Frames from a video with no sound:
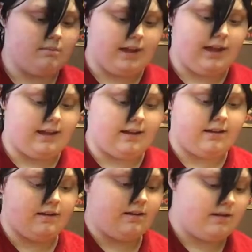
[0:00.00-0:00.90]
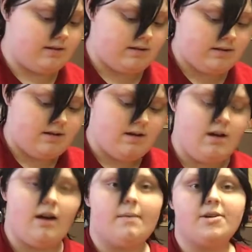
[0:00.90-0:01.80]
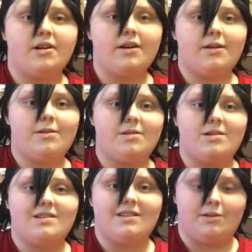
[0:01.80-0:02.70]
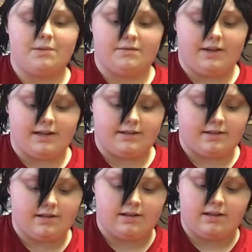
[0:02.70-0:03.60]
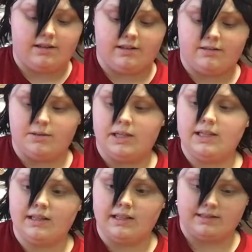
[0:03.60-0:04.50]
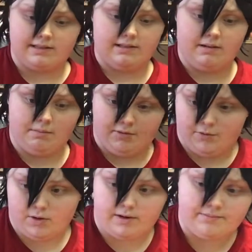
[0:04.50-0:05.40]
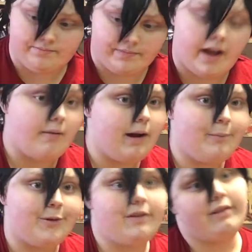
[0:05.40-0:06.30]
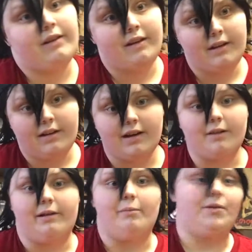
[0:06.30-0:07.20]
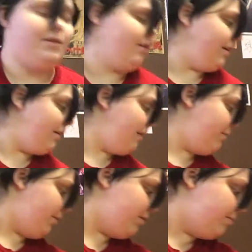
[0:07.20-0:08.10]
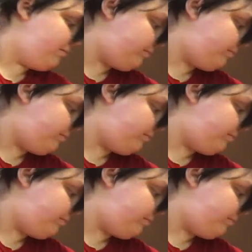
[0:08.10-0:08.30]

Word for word: But yeah, I'm trying to go through these a little bit faster because when I did this before, I rambled and I rambled and I rambled.